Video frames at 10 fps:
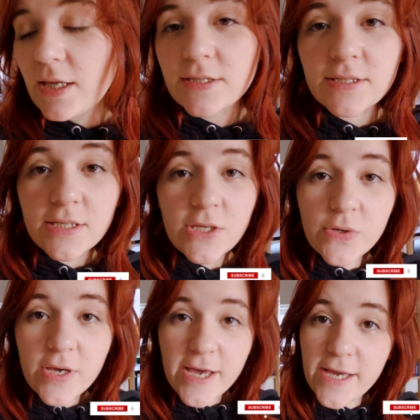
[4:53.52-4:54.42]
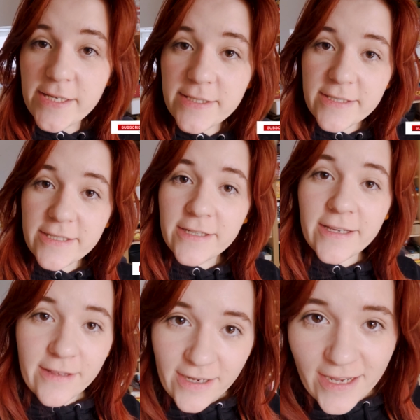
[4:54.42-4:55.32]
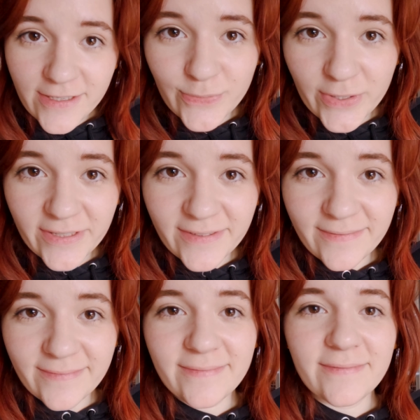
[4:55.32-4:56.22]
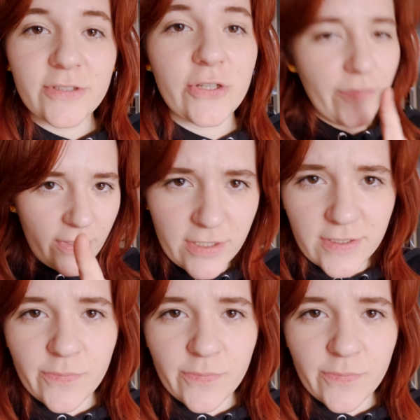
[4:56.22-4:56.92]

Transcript: and see you guys in the next one. Don't forget to